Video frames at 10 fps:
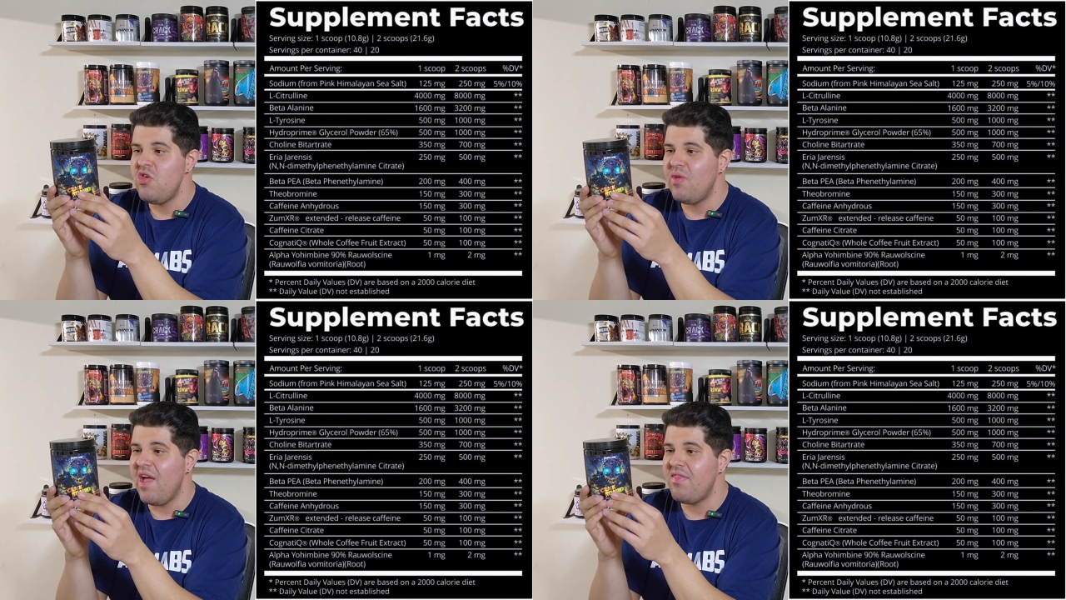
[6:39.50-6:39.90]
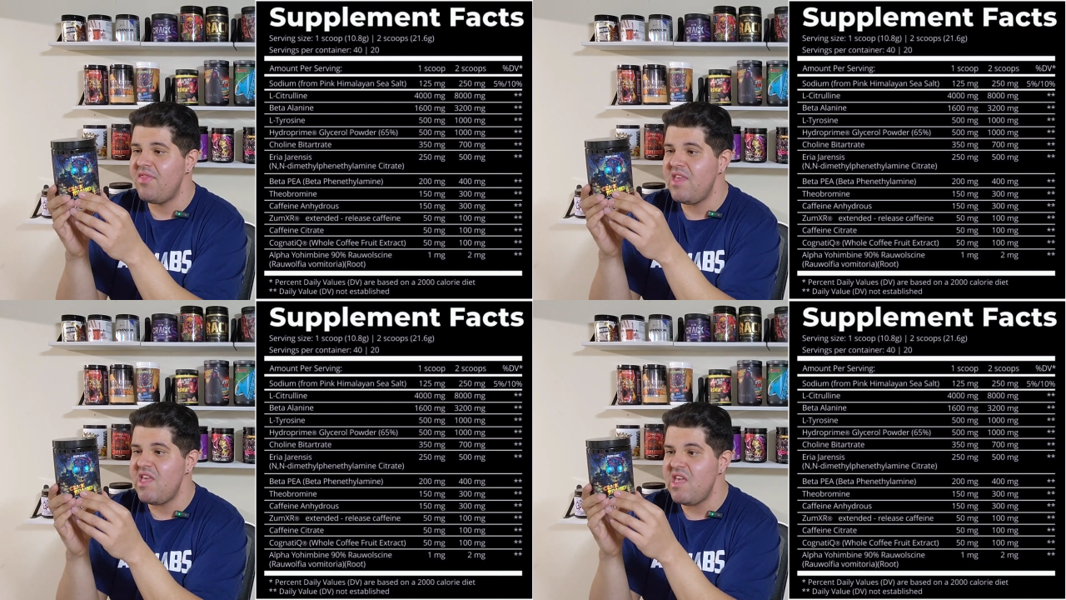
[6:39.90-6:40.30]
You
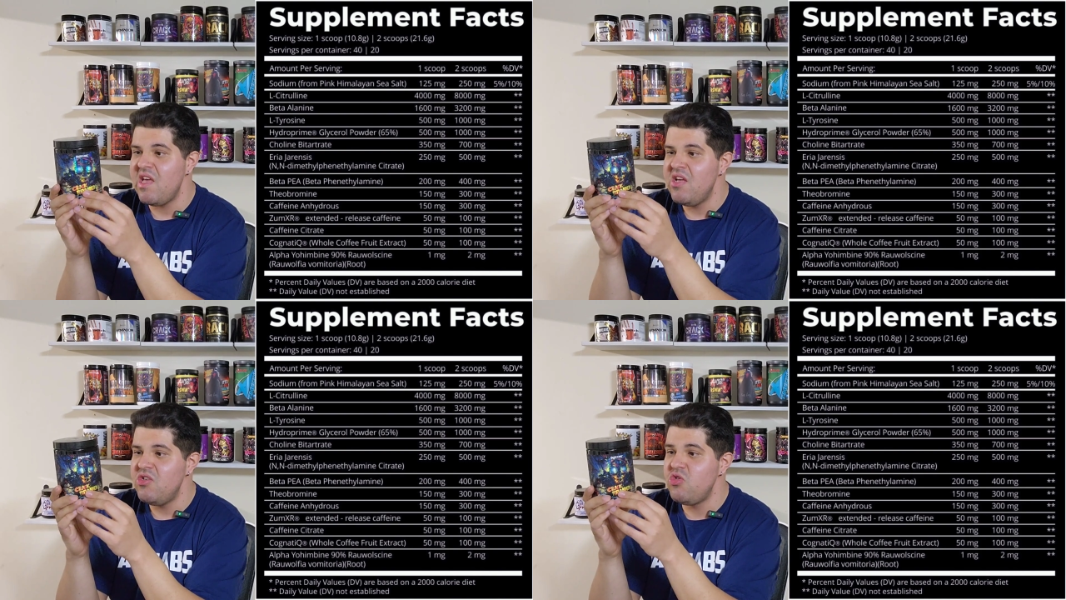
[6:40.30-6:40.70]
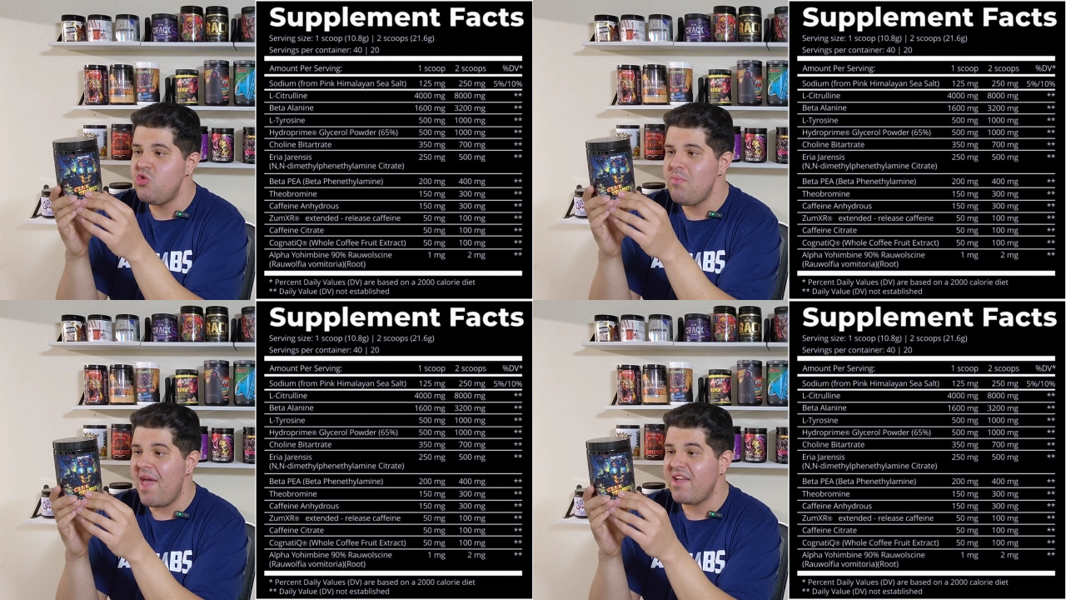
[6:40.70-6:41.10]
got the
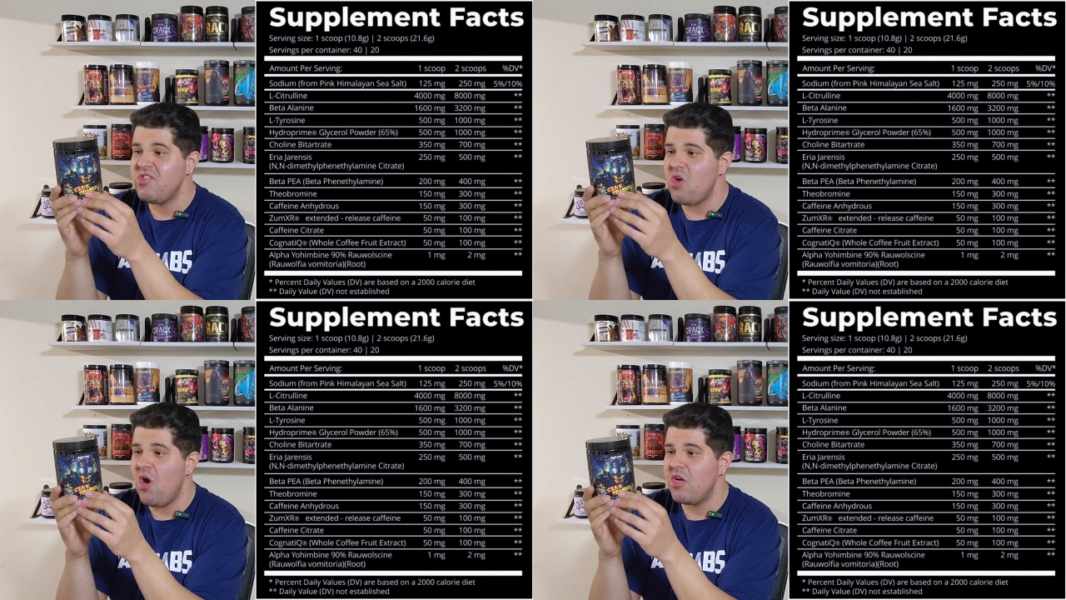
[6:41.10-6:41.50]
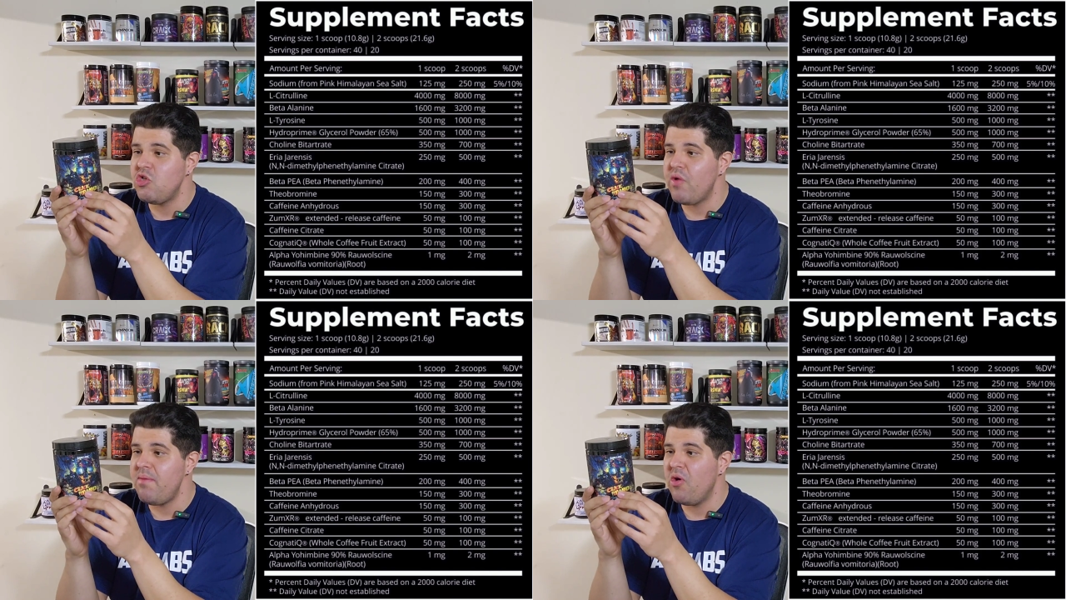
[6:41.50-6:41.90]
Zoom XR
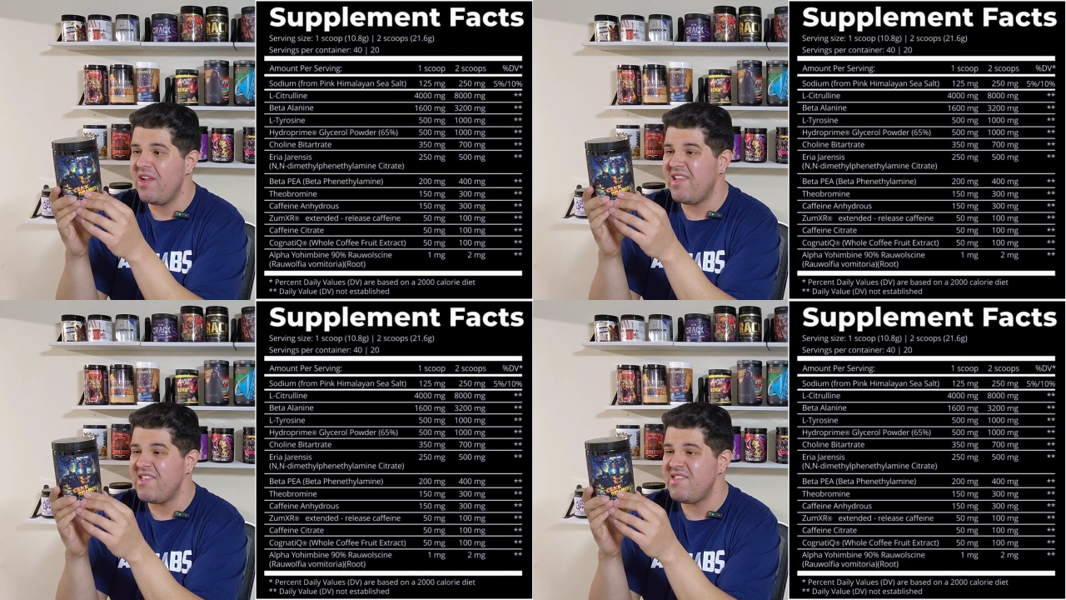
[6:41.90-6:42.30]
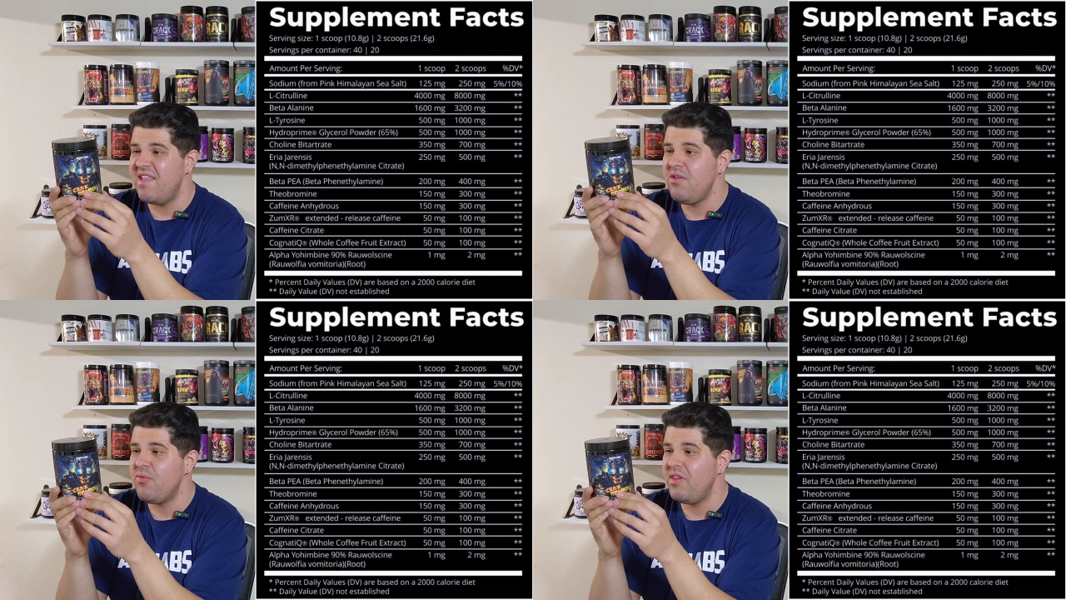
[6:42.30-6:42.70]
trademarked
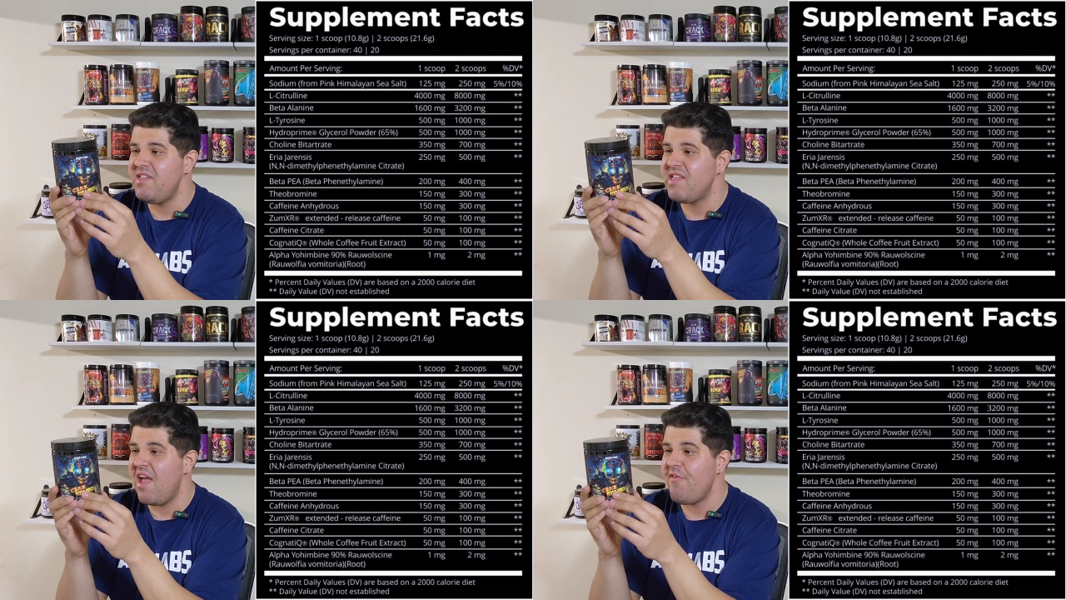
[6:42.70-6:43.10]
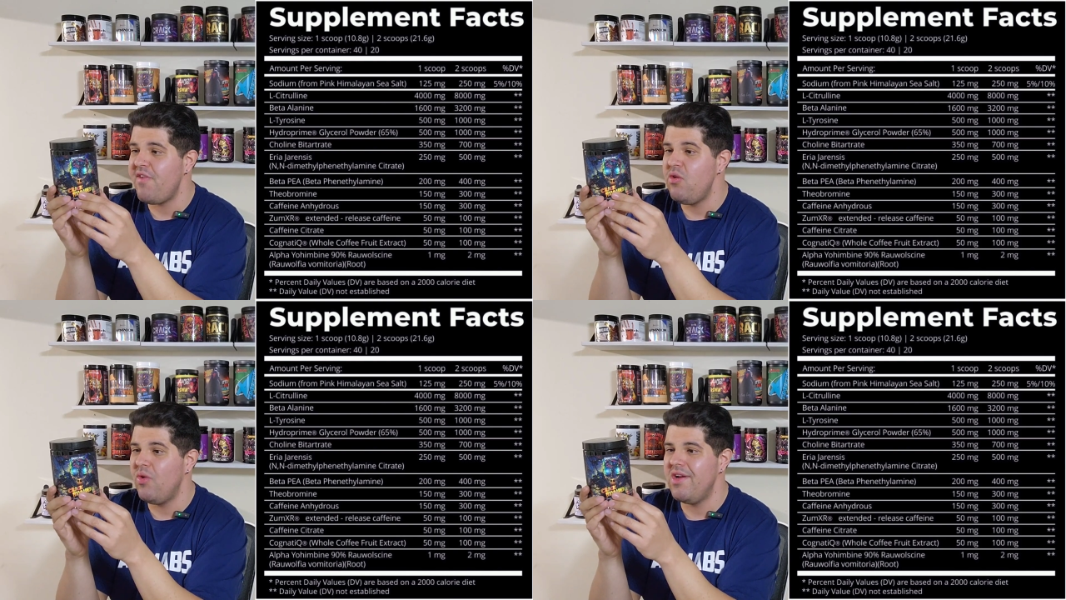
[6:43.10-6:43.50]
extended release caffeine,